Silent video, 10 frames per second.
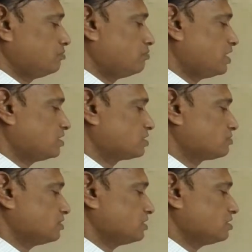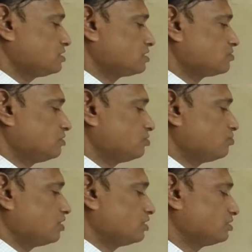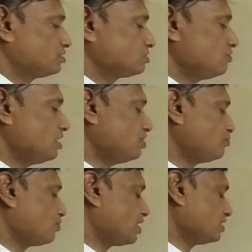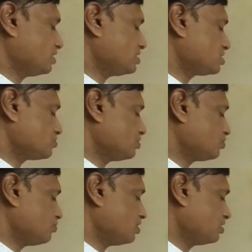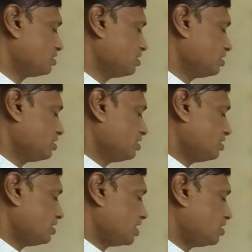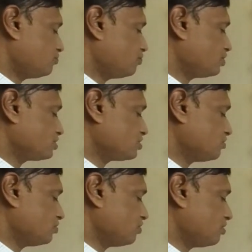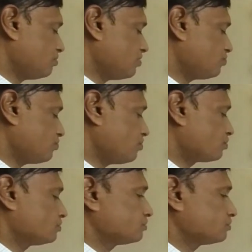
minus 1 is equal to 1. So value for n3 is equal to 1. n4 is equal to 1 by 4.